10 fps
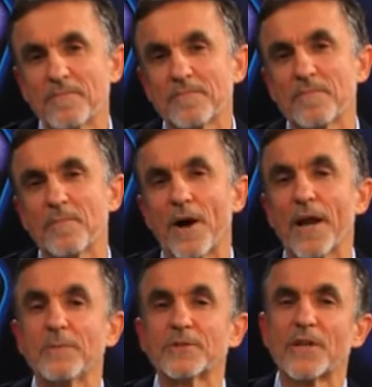My
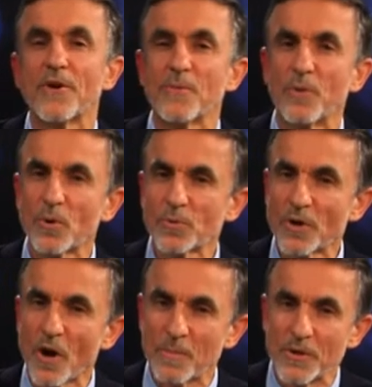name's Terry Baldwin,
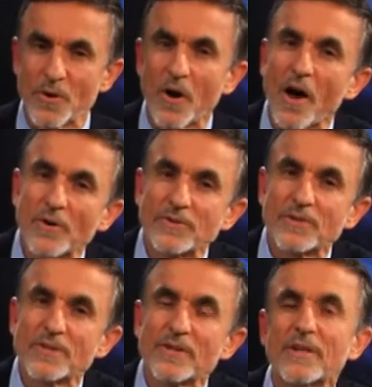I'll be your
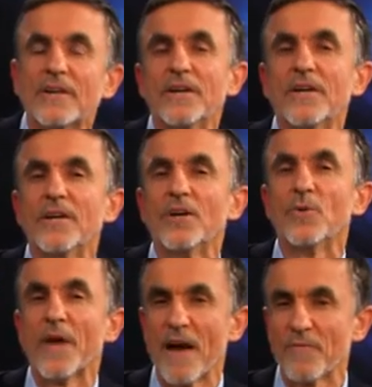host.
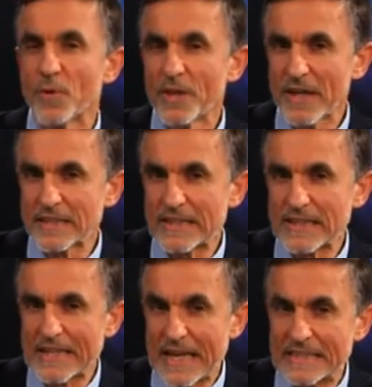We have with us as a
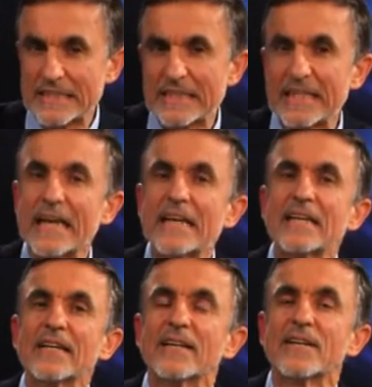guest today,
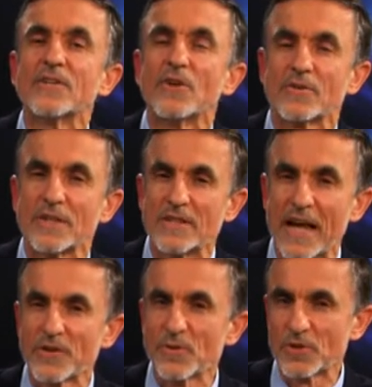Dr.
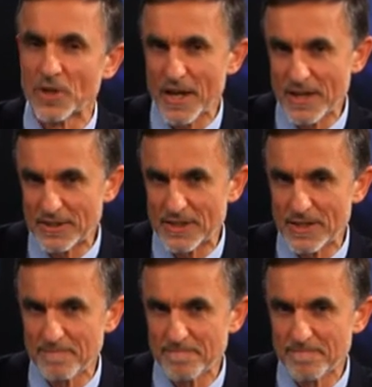Daniel
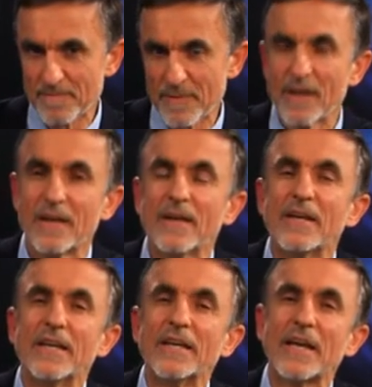Shayesteh.
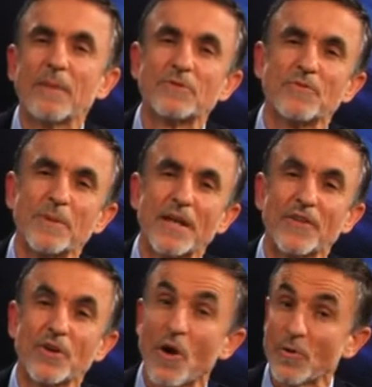He comes from another
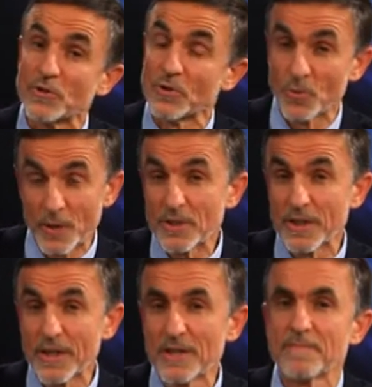culture
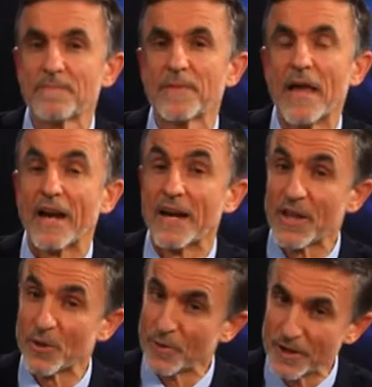originally and
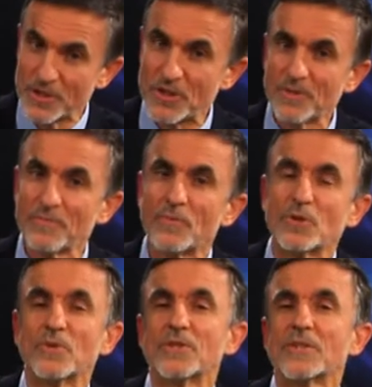another religion,
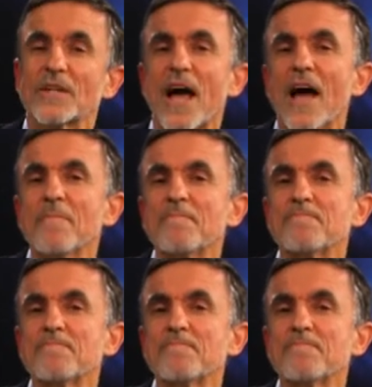which was Islam,